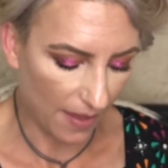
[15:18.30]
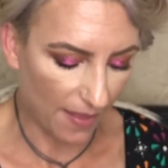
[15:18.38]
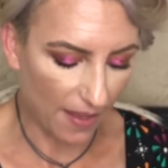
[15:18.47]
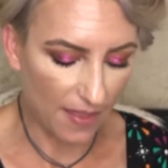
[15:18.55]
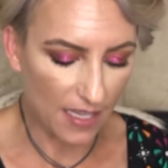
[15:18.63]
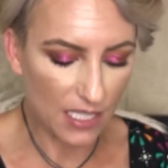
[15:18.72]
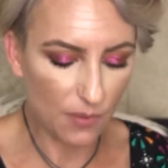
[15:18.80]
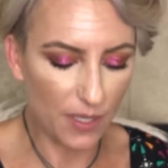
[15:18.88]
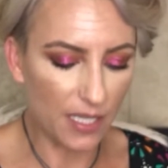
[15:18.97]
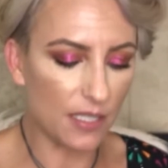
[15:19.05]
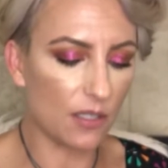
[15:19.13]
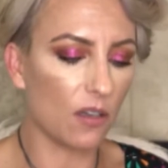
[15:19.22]
Then this
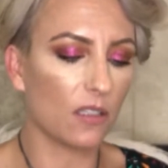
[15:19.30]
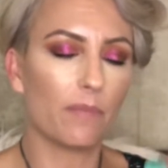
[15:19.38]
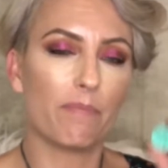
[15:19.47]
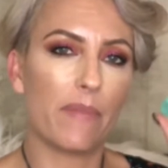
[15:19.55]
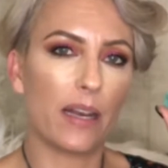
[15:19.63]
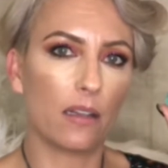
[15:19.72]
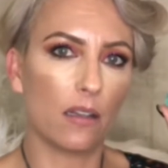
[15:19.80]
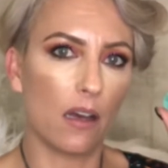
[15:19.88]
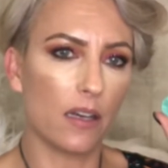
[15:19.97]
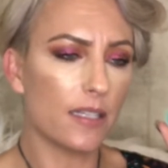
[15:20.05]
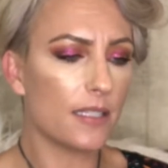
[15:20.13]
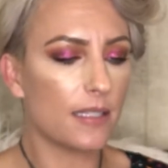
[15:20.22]
one is called
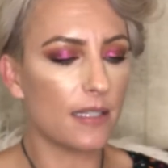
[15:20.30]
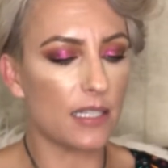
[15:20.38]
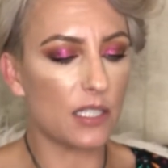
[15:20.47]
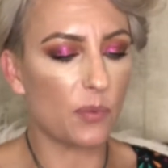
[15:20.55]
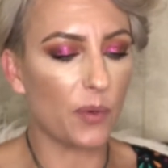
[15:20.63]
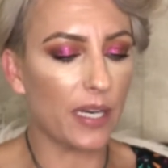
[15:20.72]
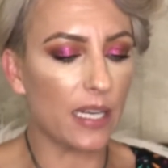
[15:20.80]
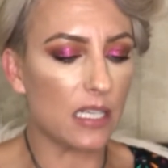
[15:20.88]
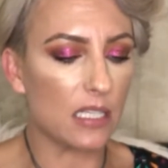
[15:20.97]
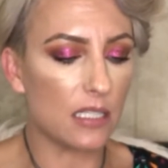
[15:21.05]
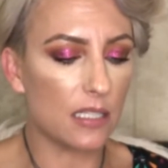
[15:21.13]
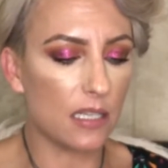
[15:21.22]
Menelaus. This one
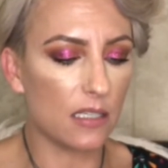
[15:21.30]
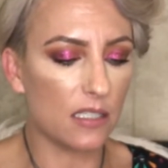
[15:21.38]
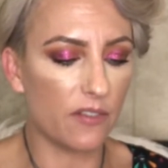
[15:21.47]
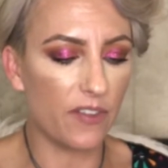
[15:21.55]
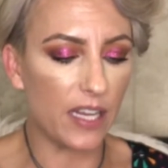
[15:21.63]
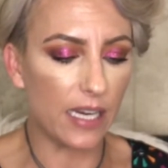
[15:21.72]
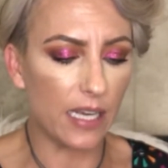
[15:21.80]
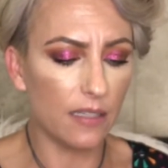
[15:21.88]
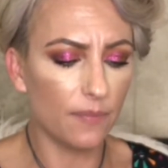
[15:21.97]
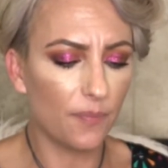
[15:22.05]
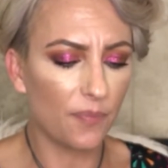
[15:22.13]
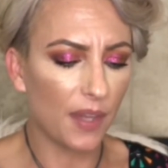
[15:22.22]
is Devinah.
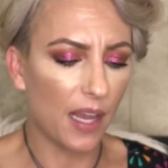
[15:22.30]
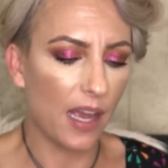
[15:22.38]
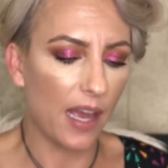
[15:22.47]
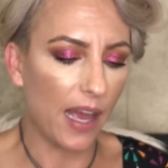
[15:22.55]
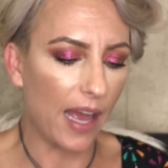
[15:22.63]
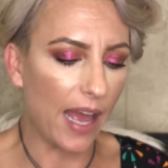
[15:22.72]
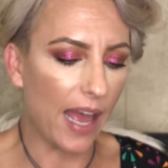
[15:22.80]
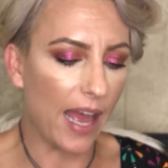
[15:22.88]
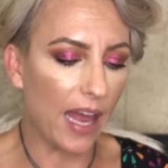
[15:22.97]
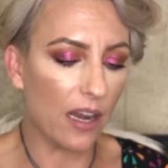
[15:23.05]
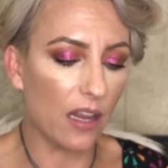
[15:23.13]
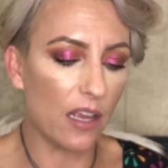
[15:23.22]

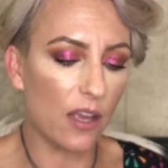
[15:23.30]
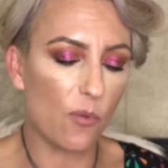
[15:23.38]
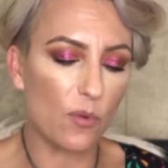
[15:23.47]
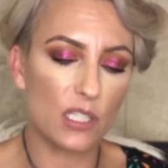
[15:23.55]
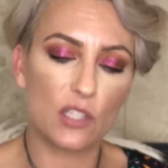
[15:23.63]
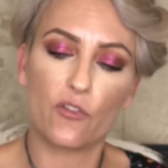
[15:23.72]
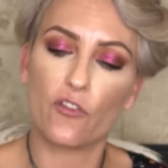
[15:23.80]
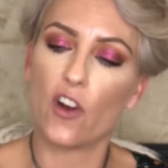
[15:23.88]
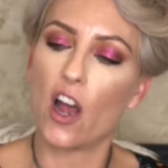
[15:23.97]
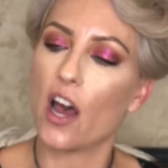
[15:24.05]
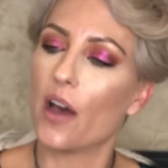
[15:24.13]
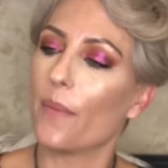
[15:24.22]
And it was
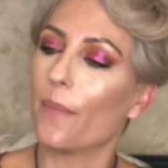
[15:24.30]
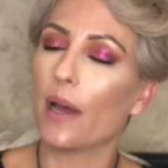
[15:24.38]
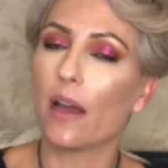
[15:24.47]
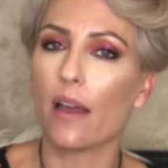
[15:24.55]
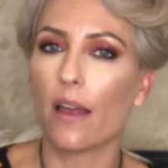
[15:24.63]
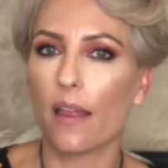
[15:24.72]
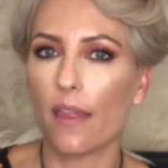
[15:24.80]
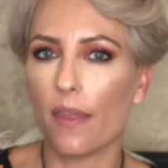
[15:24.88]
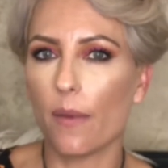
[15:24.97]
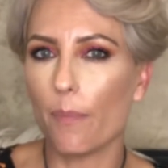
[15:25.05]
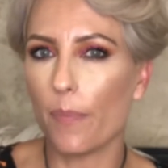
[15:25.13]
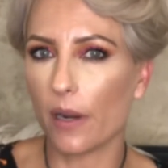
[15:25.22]
from
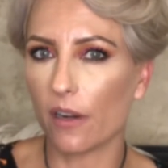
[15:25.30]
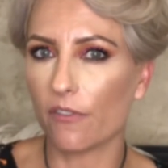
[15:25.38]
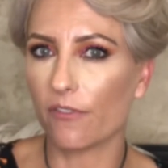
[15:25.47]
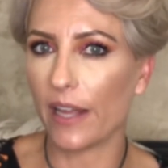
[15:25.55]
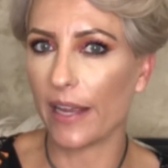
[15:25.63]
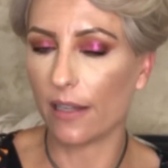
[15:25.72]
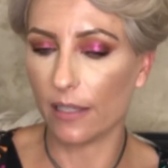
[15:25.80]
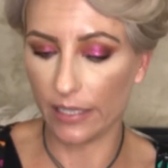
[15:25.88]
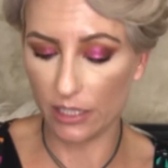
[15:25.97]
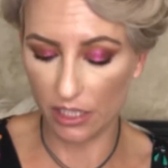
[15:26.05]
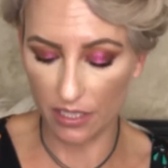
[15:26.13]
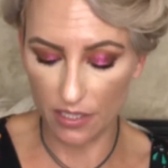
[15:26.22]
the butterfly
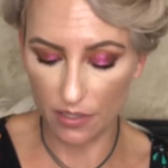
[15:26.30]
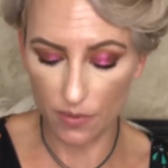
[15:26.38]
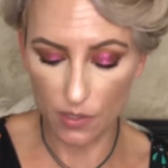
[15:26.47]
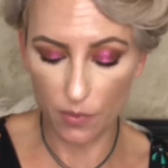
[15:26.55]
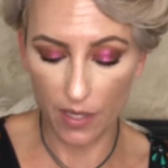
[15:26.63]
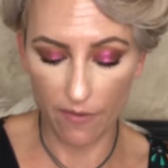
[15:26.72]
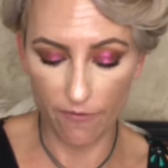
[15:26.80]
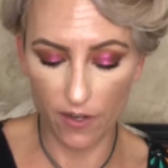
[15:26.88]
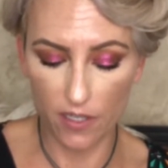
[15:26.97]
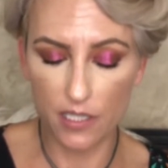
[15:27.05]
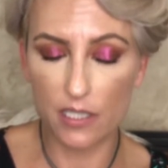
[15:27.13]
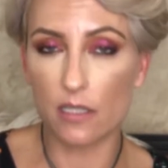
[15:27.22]
collection. So it's when they
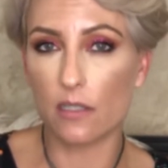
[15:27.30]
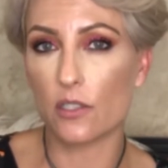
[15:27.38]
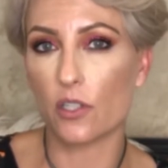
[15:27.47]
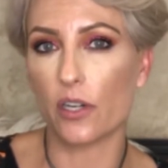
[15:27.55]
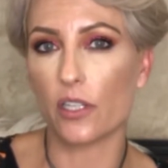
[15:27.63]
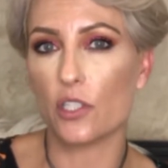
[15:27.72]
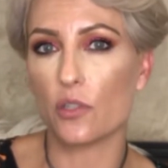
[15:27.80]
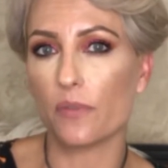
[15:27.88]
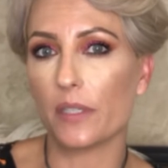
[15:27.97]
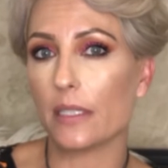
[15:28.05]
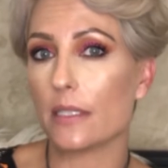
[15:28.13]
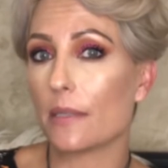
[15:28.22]
first started
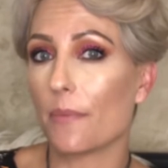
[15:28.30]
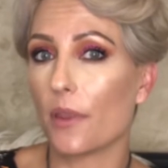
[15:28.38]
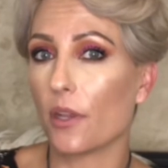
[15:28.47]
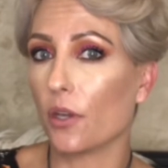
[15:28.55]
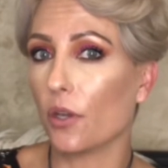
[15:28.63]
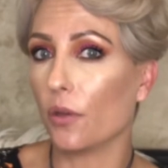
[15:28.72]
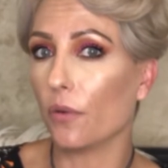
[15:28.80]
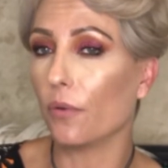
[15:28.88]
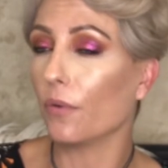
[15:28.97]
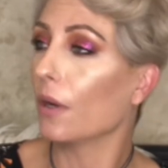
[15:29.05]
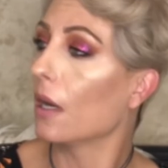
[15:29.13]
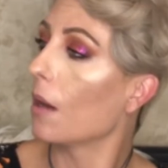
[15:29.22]
doing some of the
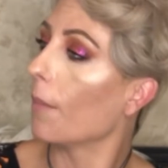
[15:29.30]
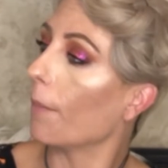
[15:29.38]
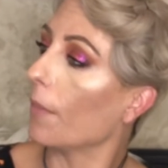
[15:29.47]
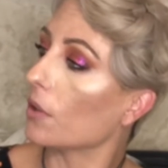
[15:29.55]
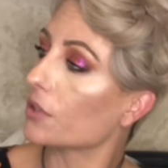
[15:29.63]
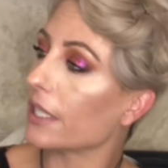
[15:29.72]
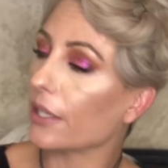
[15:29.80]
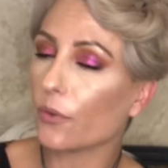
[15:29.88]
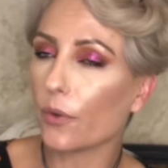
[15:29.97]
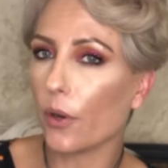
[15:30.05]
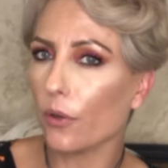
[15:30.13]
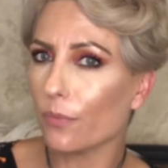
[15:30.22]
new
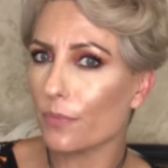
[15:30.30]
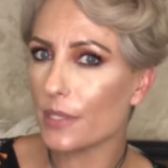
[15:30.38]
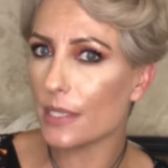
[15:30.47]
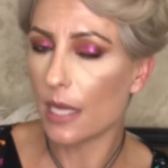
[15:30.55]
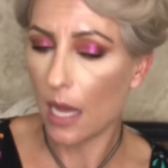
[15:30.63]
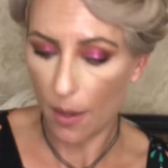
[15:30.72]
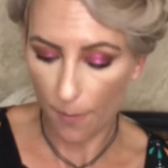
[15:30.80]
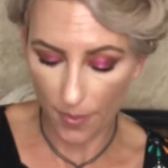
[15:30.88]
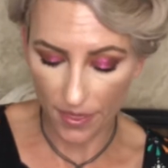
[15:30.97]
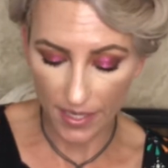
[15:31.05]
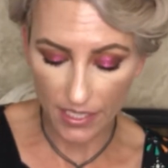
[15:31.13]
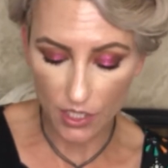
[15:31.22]
multi-chromes,
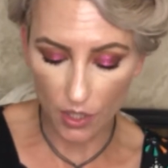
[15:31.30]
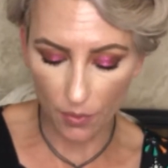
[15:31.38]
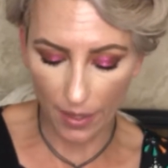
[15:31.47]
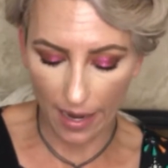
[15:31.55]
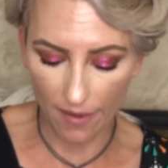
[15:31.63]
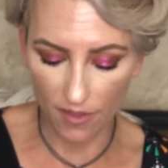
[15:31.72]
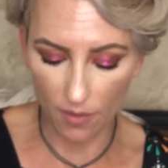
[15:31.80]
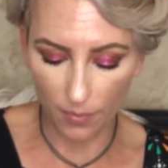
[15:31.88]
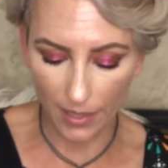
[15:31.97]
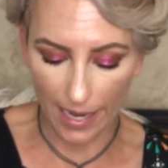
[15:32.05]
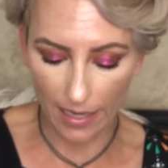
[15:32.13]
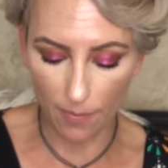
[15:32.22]
but they don't have the
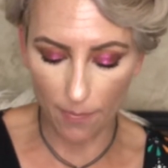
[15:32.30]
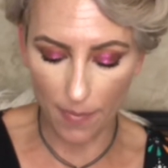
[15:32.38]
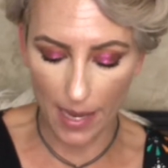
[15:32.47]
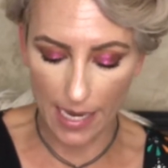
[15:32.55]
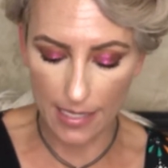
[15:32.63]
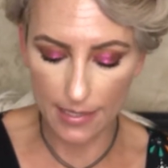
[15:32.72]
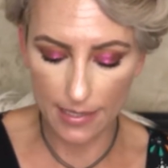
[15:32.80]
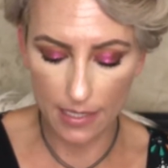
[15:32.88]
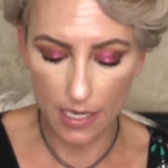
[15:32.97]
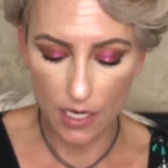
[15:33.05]
black base.